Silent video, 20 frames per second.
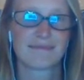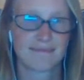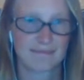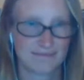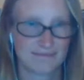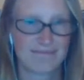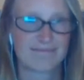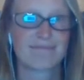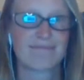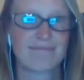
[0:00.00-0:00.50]

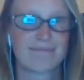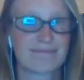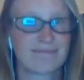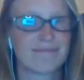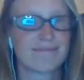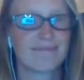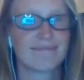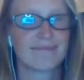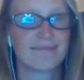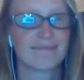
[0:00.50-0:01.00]

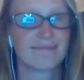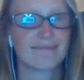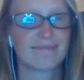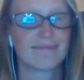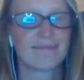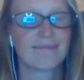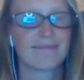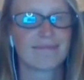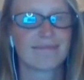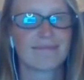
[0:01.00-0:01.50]

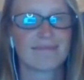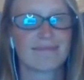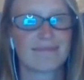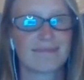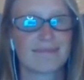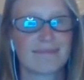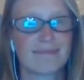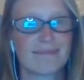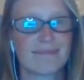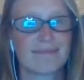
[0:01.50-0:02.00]

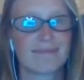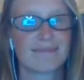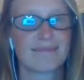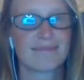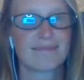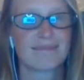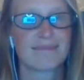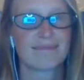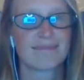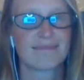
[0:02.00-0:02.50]

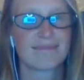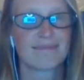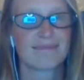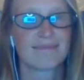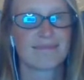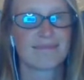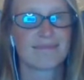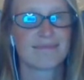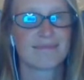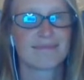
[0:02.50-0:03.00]

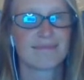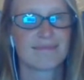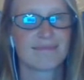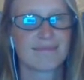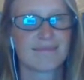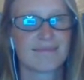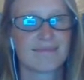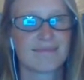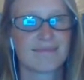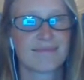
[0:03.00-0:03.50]

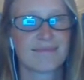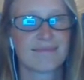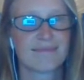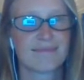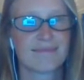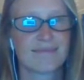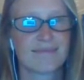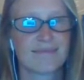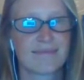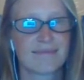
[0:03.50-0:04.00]

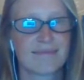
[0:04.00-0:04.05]
(silent)